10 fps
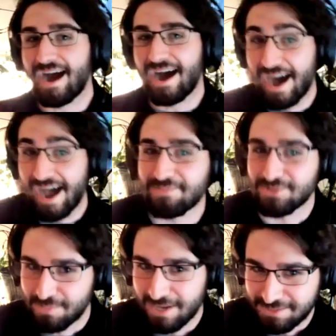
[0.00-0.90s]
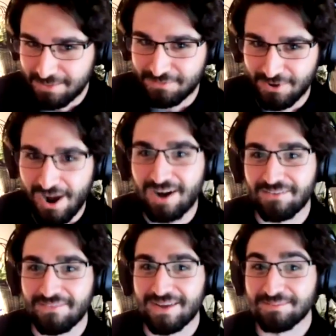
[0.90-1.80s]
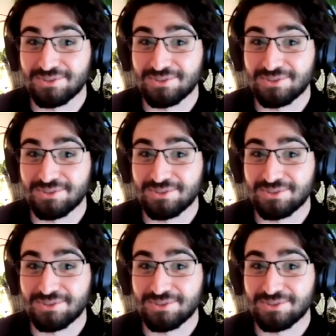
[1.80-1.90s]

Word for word: Uh, I'm responsible for all of them.